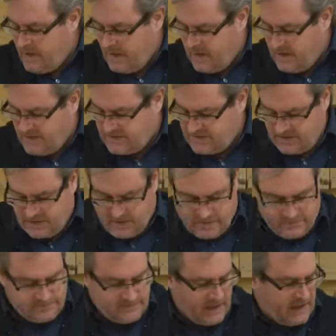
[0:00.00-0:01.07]

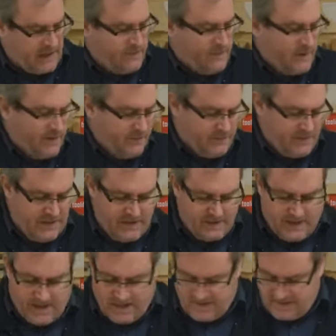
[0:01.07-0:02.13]
Also, I can put a bead on